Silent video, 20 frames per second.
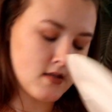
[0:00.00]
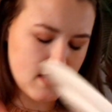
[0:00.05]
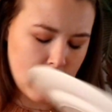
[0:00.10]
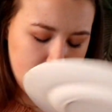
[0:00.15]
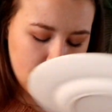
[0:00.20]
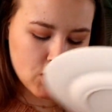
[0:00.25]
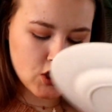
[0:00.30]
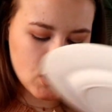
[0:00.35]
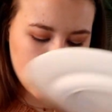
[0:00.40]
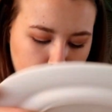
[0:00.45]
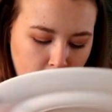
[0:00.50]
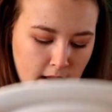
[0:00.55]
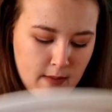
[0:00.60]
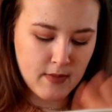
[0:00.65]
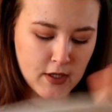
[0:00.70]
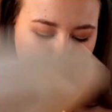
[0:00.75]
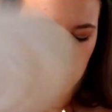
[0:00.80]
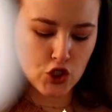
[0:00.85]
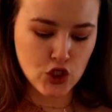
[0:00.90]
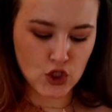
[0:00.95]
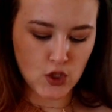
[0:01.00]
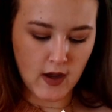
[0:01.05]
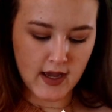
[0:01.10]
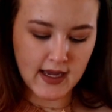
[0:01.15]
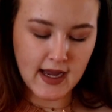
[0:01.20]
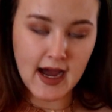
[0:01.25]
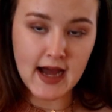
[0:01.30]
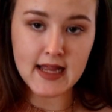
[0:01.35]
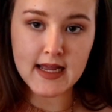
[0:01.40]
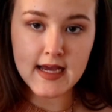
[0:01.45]
That's just what I picture. So
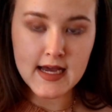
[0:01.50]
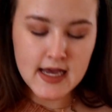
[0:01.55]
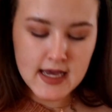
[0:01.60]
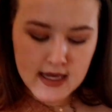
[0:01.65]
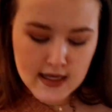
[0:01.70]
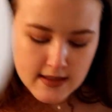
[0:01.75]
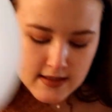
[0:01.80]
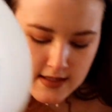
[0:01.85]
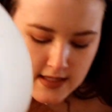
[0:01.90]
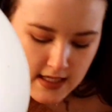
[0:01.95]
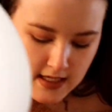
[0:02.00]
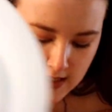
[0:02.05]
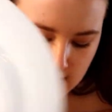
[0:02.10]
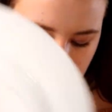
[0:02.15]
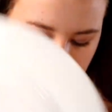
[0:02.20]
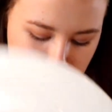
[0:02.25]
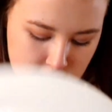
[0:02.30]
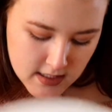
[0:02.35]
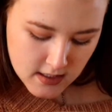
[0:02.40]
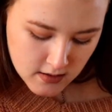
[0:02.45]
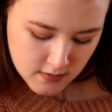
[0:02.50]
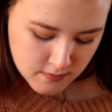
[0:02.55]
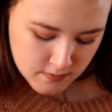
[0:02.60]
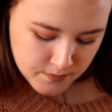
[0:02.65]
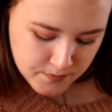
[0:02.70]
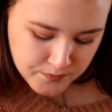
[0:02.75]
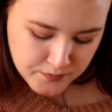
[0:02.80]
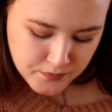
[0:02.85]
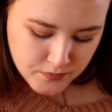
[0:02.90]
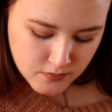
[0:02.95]
I got
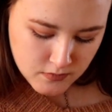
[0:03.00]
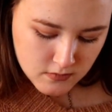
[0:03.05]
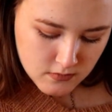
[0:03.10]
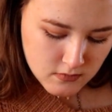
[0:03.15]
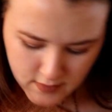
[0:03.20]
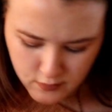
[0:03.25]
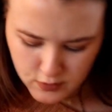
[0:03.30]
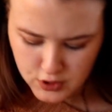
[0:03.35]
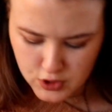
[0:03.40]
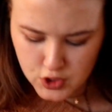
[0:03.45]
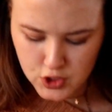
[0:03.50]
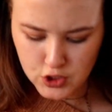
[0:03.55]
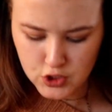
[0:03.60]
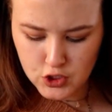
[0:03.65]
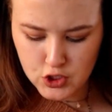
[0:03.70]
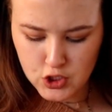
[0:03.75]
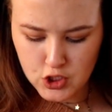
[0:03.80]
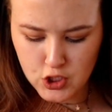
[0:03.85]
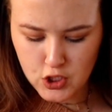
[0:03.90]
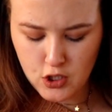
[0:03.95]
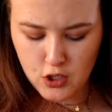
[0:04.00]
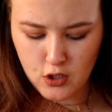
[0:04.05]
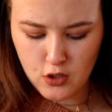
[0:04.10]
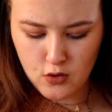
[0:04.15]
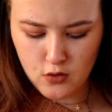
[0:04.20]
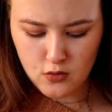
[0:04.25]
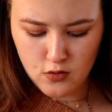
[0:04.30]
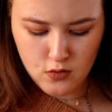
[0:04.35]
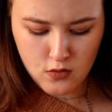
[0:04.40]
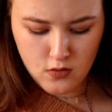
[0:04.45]
this. It was
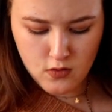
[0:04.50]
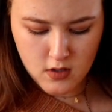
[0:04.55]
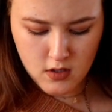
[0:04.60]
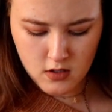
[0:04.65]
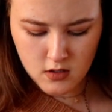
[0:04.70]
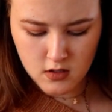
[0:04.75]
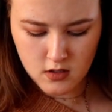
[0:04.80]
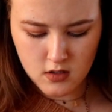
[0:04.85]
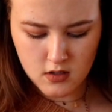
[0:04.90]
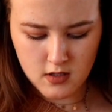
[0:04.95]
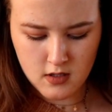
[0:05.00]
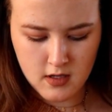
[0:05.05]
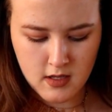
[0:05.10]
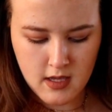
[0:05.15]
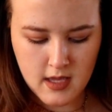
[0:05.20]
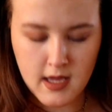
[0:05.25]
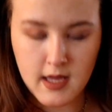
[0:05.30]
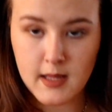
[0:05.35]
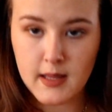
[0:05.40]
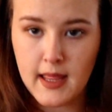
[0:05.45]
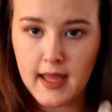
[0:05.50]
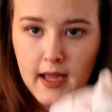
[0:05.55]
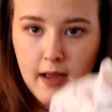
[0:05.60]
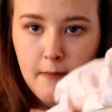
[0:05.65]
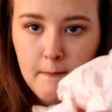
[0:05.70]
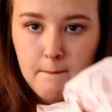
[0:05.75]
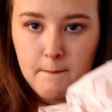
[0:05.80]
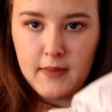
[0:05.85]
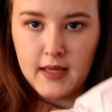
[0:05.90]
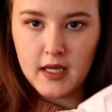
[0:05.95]
two
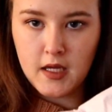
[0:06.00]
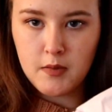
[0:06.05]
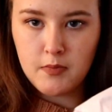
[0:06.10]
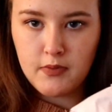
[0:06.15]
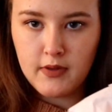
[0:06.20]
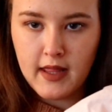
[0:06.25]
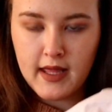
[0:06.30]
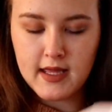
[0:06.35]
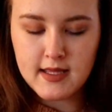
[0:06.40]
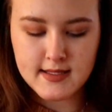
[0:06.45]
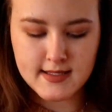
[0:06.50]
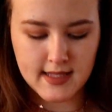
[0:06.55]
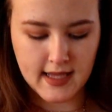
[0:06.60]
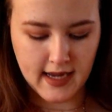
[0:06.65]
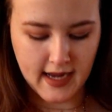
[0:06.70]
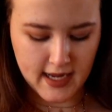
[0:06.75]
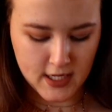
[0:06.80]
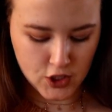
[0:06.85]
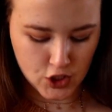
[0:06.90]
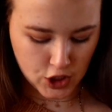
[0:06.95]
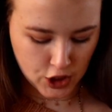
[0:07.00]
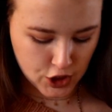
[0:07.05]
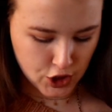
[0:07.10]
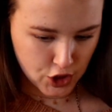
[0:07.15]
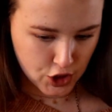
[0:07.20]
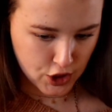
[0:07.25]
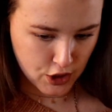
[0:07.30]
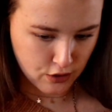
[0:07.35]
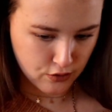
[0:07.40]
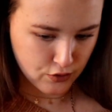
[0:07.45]
like big plates like I just
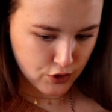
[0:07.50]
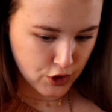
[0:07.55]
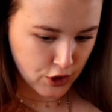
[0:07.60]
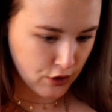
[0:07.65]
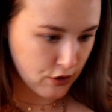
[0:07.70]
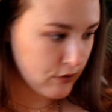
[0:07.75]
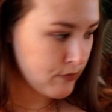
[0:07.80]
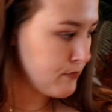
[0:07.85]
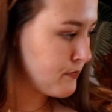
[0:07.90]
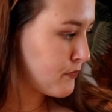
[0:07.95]
showed you.